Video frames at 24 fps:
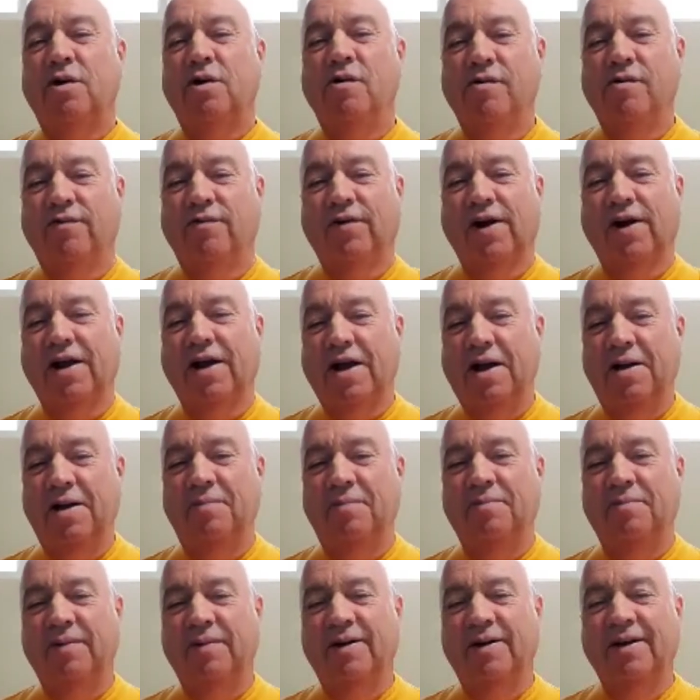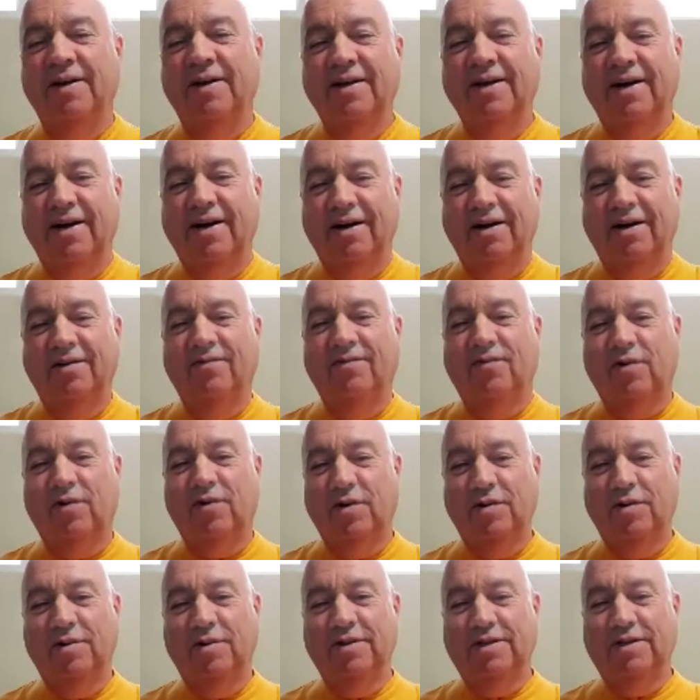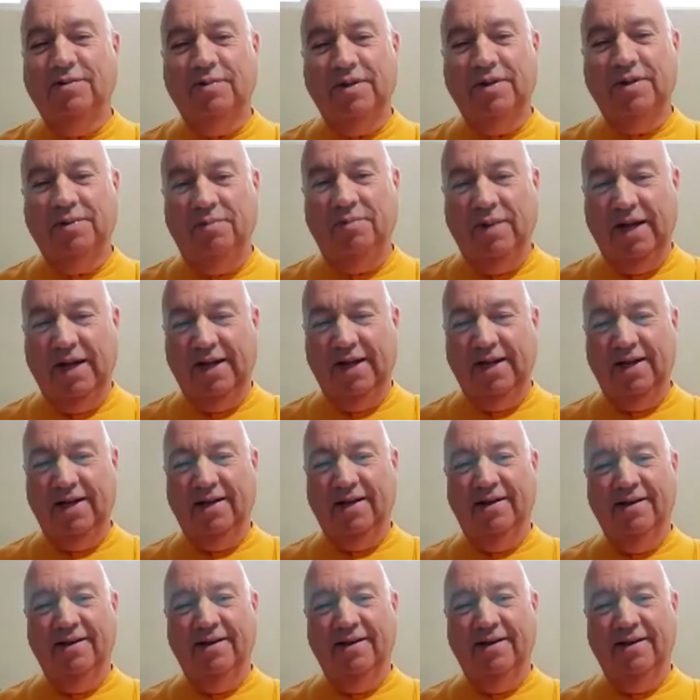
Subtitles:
overcome our influence with Maya.